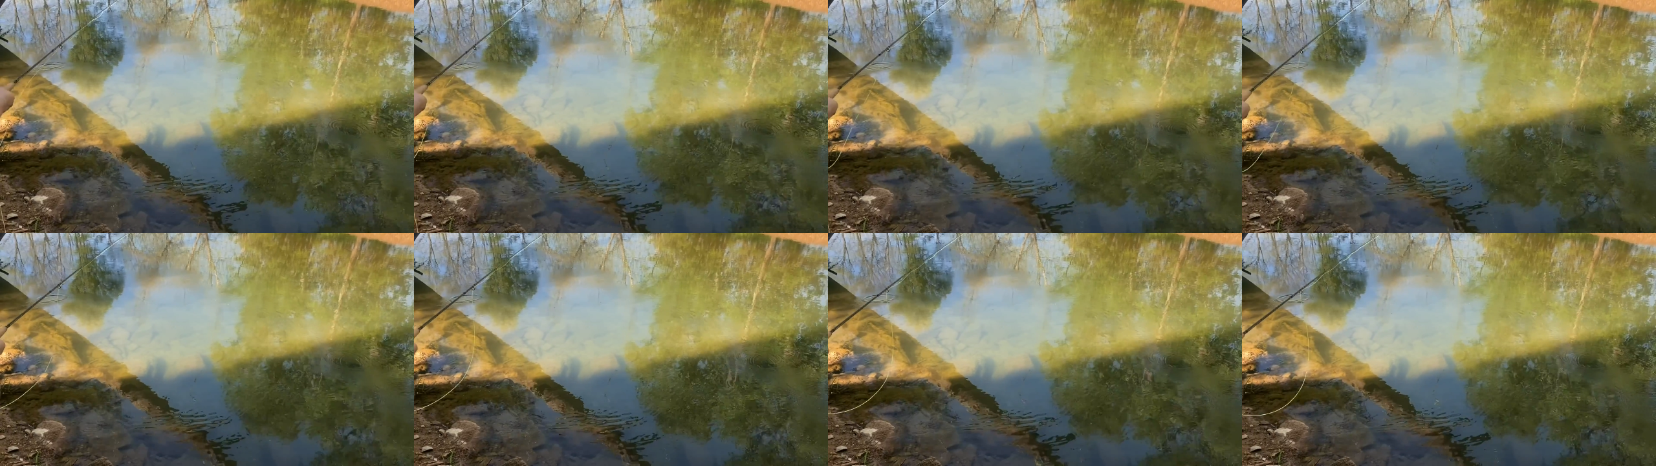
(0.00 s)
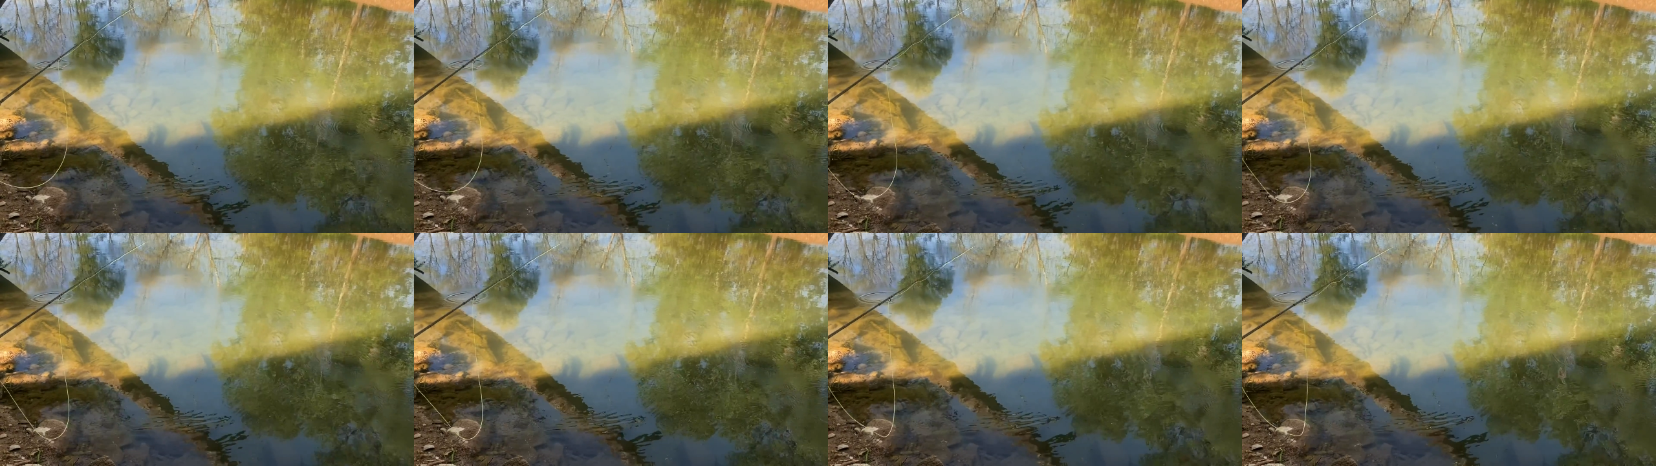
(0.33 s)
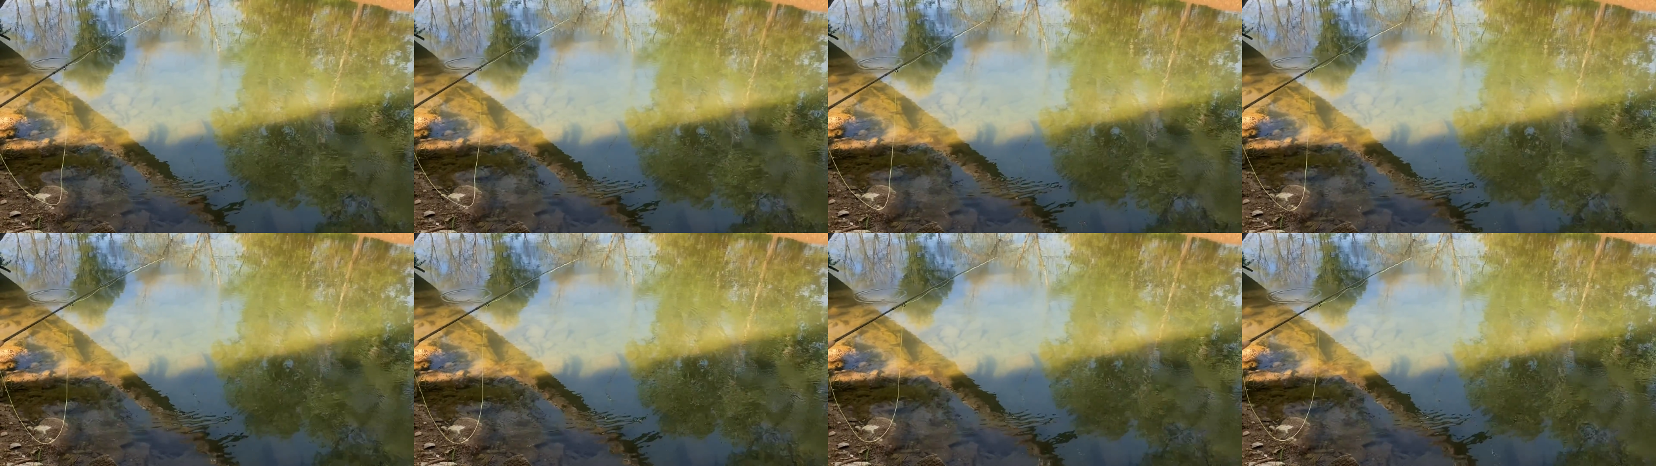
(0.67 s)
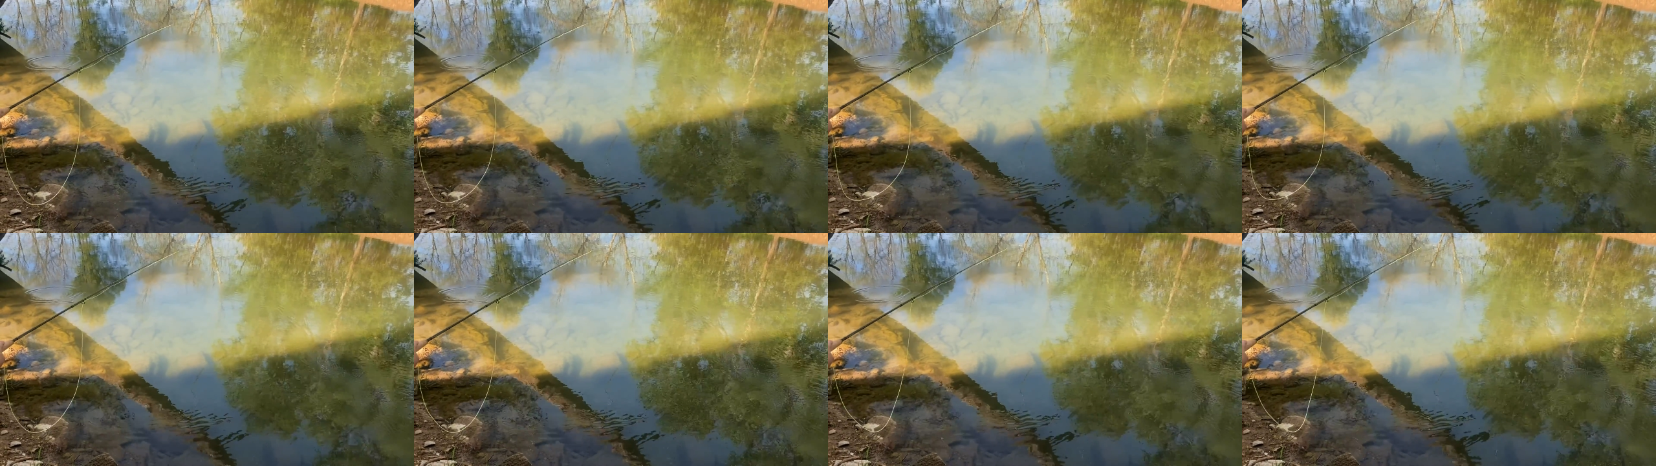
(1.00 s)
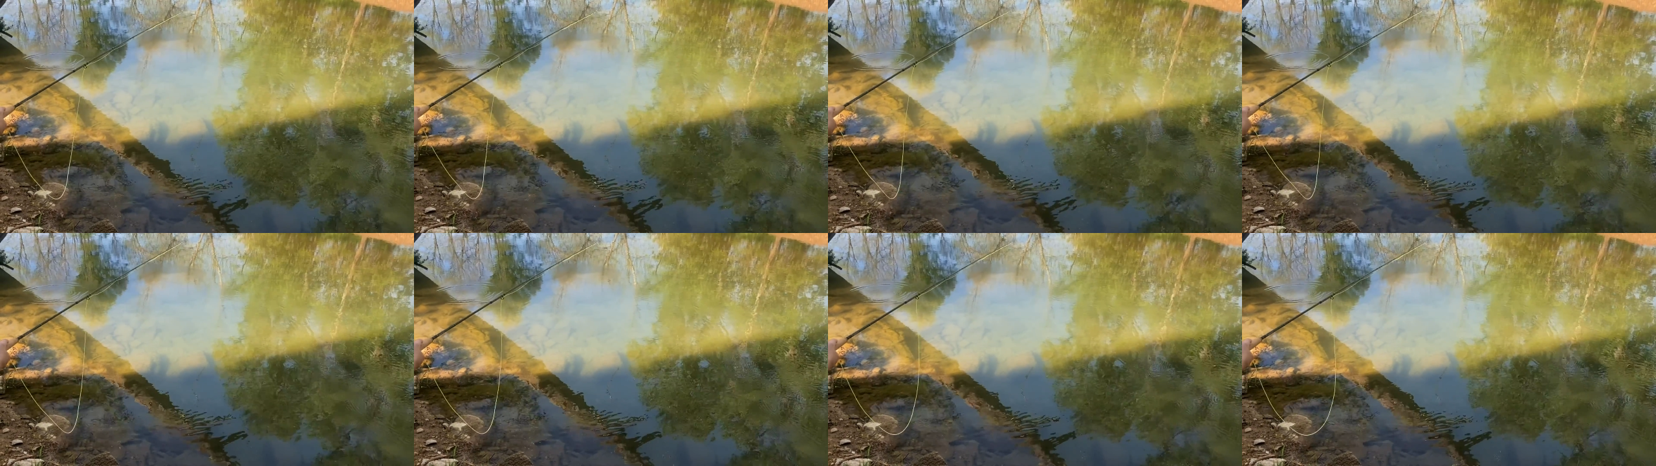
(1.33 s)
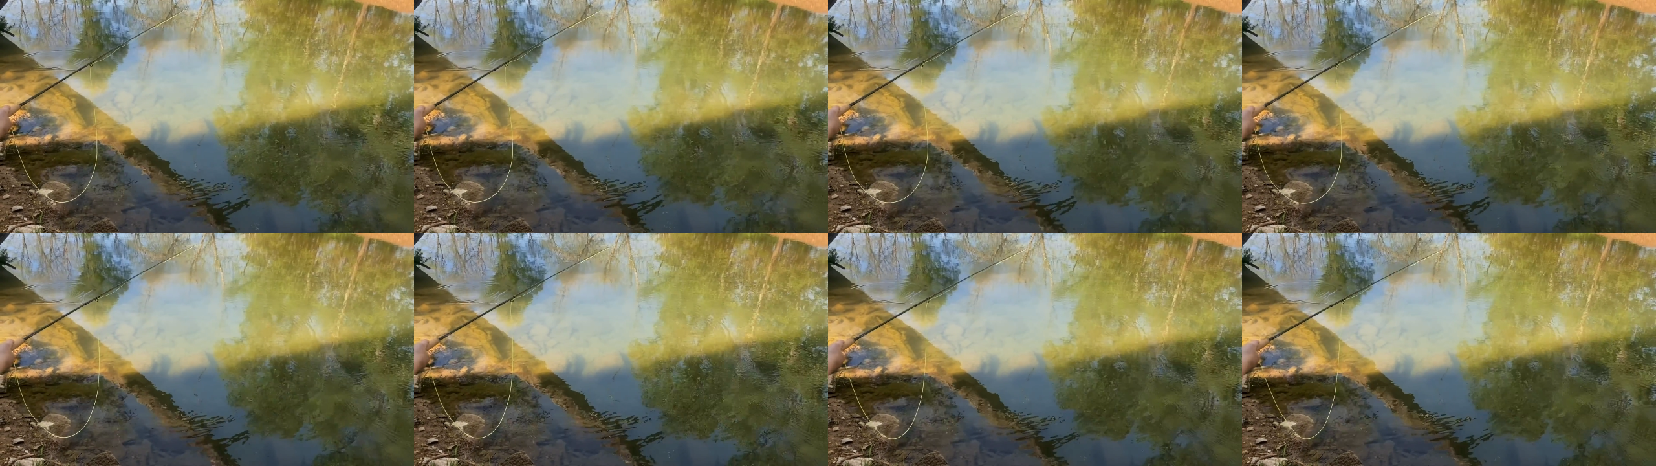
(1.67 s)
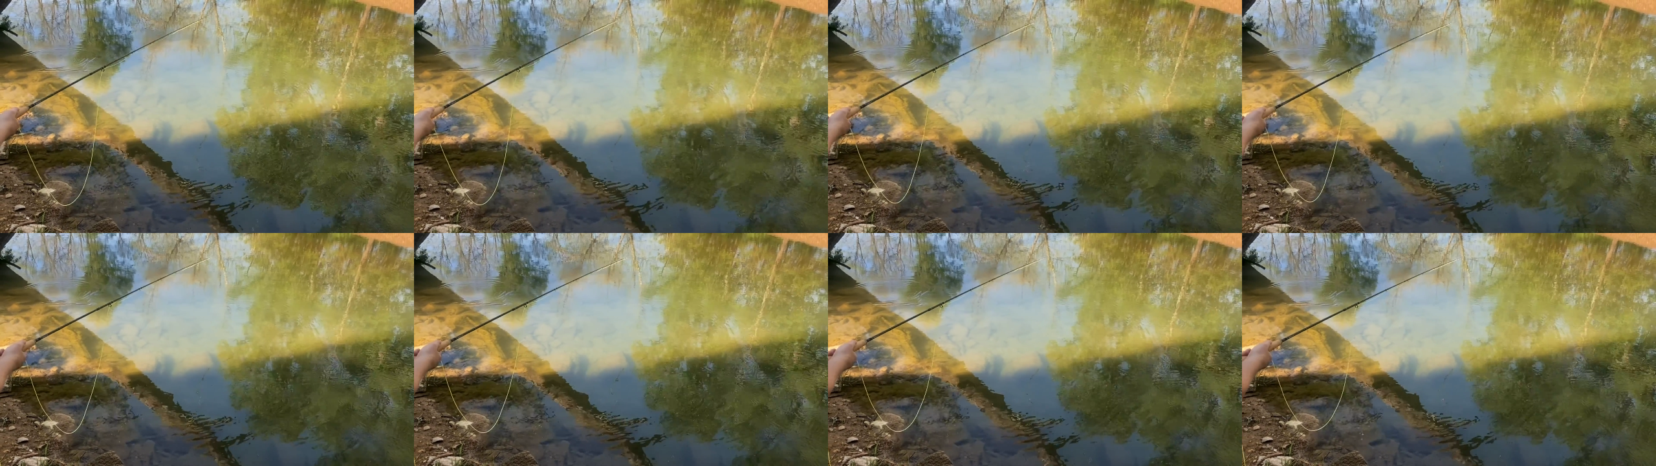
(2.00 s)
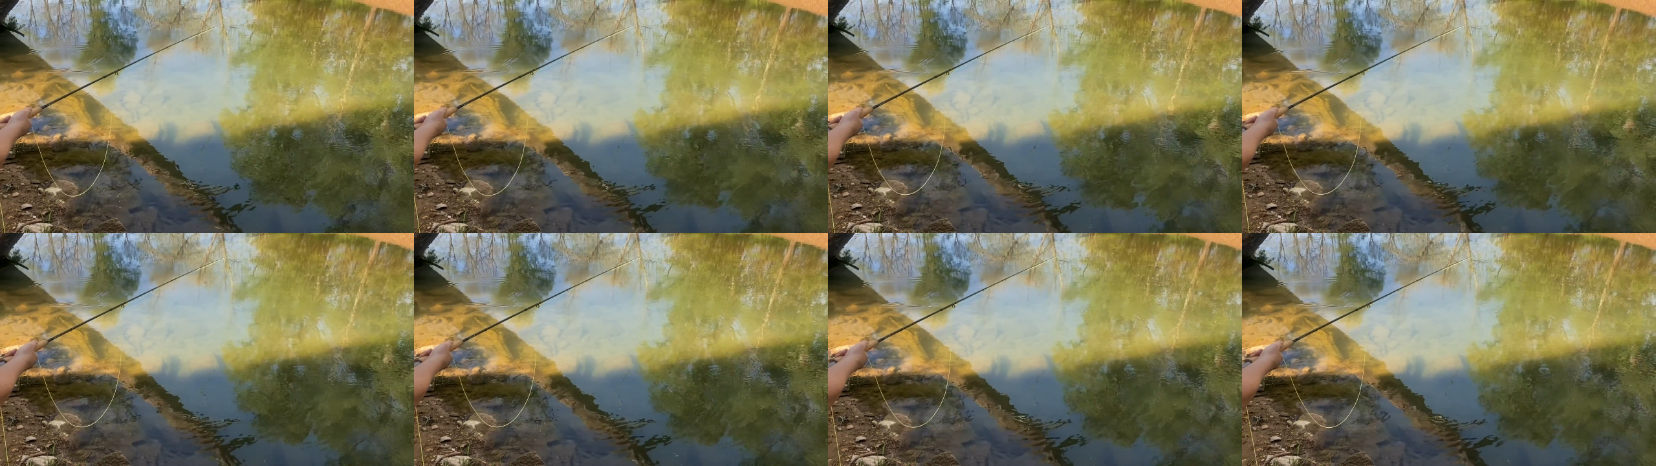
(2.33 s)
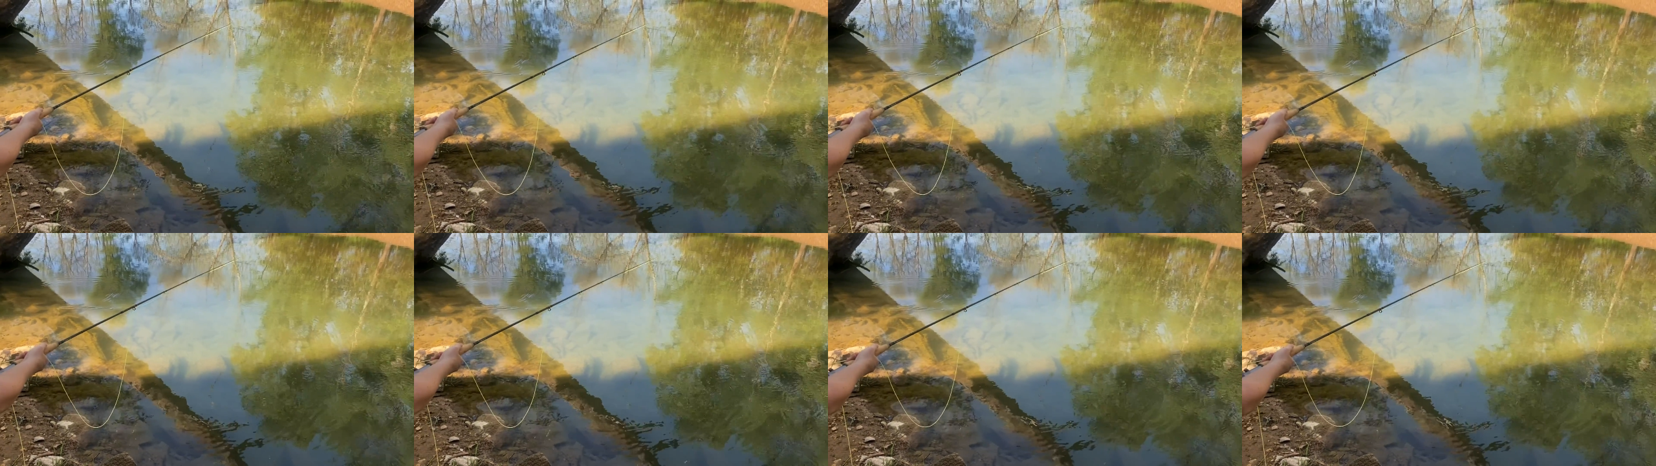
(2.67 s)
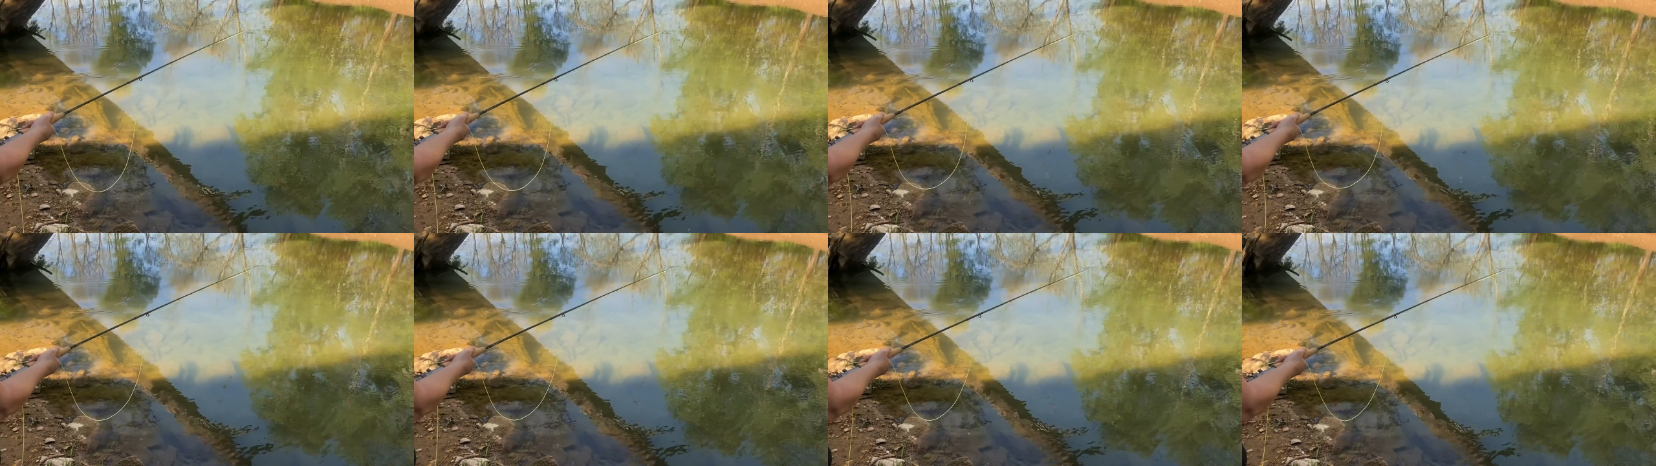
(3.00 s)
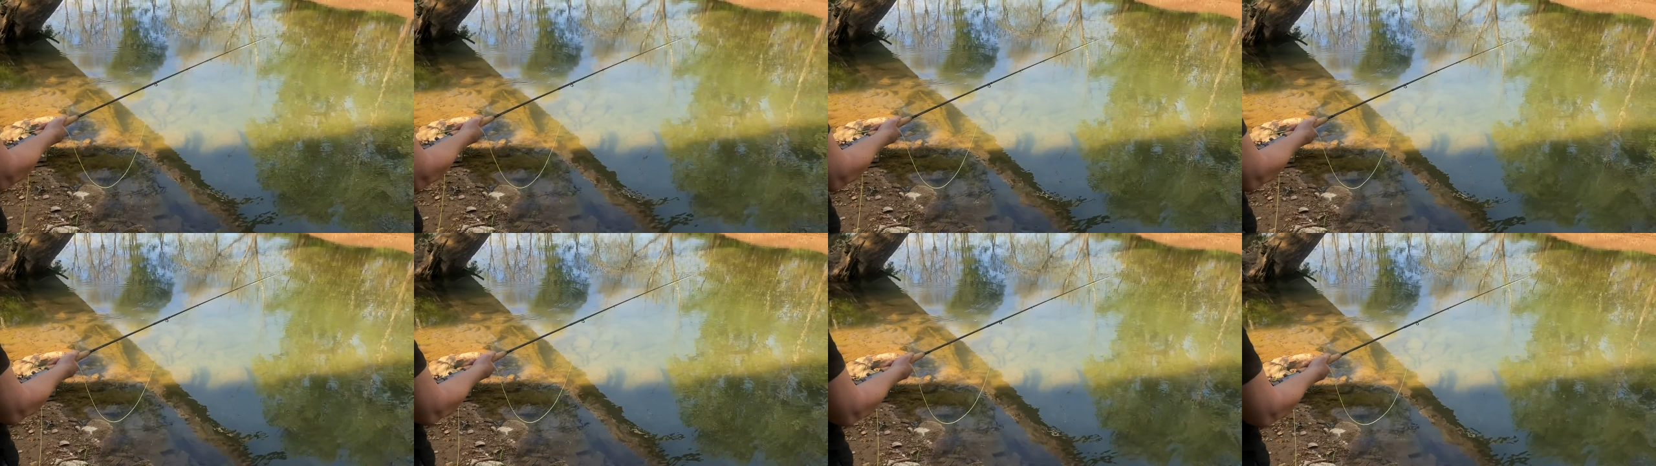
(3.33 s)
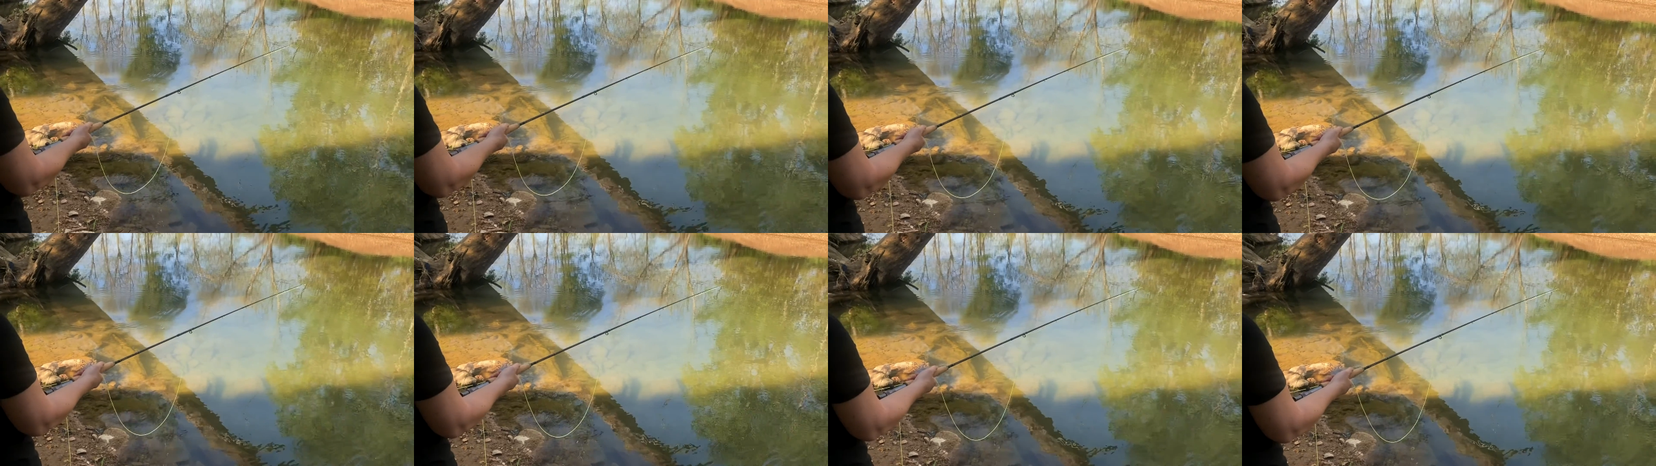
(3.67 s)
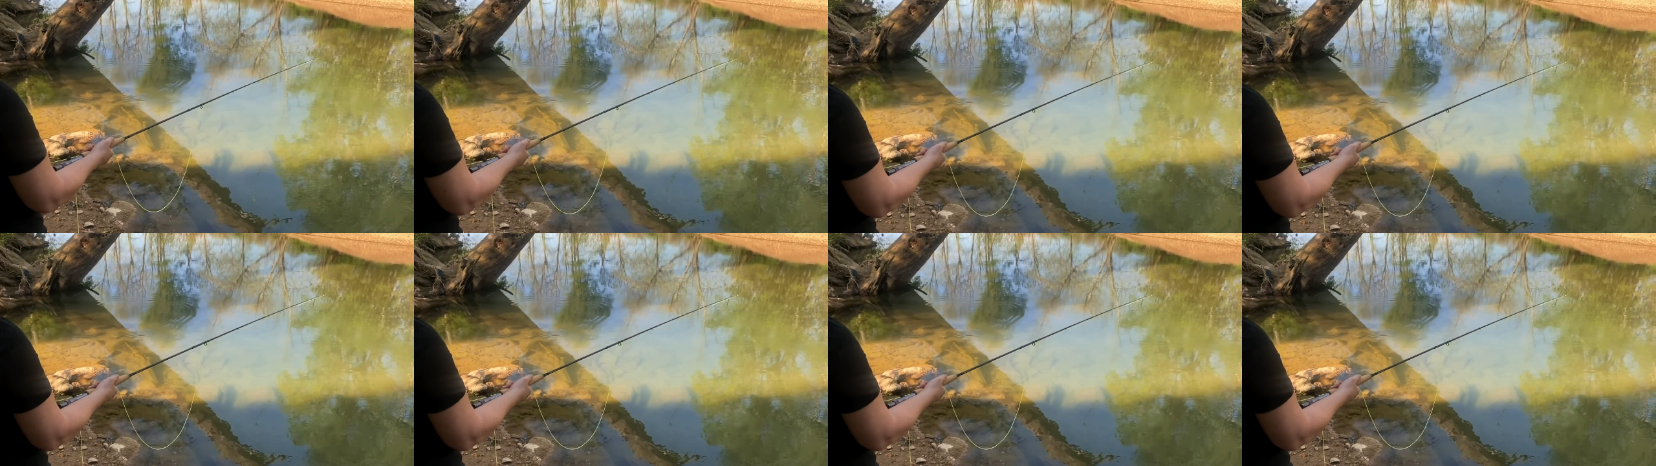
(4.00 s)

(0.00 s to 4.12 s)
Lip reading: No face is visible, so there are no lips to read.